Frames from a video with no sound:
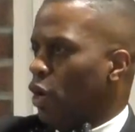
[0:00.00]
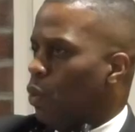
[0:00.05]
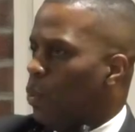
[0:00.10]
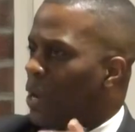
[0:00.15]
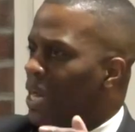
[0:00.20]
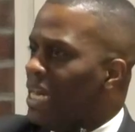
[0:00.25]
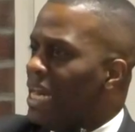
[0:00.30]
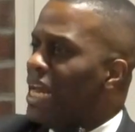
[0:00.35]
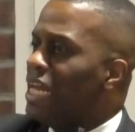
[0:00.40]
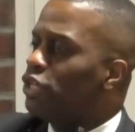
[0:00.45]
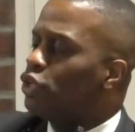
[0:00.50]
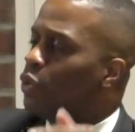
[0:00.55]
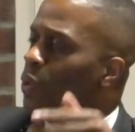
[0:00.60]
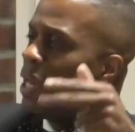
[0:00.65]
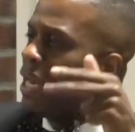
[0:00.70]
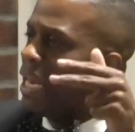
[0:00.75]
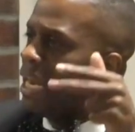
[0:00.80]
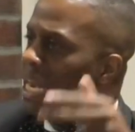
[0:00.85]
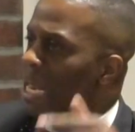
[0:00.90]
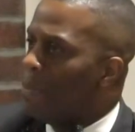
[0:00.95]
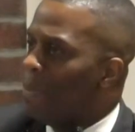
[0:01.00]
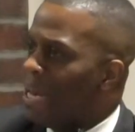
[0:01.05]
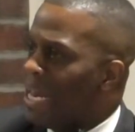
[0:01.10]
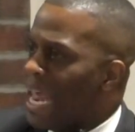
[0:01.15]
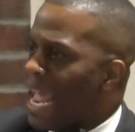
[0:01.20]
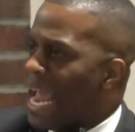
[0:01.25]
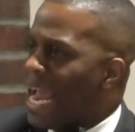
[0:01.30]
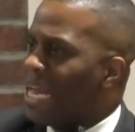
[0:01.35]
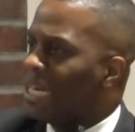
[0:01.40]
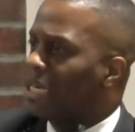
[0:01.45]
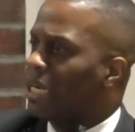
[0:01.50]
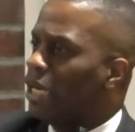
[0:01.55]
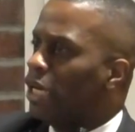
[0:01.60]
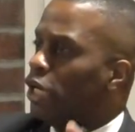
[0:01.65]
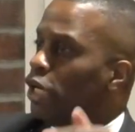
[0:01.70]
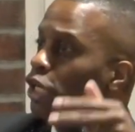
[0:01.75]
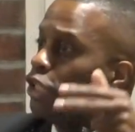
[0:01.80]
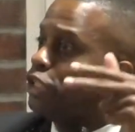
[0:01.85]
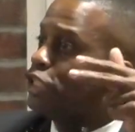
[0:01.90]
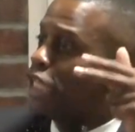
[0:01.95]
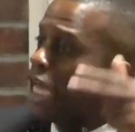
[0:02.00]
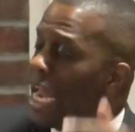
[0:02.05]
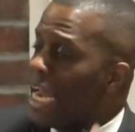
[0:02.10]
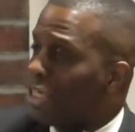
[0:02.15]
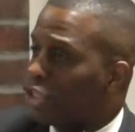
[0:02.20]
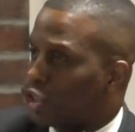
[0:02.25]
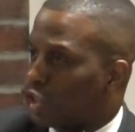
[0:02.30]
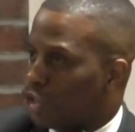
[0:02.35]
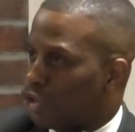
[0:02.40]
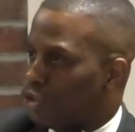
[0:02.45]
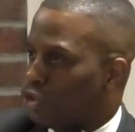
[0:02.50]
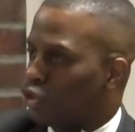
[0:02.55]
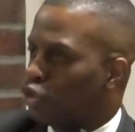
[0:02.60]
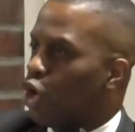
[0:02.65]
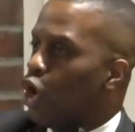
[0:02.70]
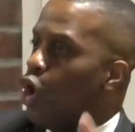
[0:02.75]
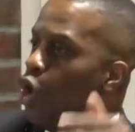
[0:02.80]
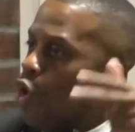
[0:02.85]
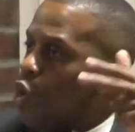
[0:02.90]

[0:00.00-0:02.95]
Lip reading: We need to eliminate teachers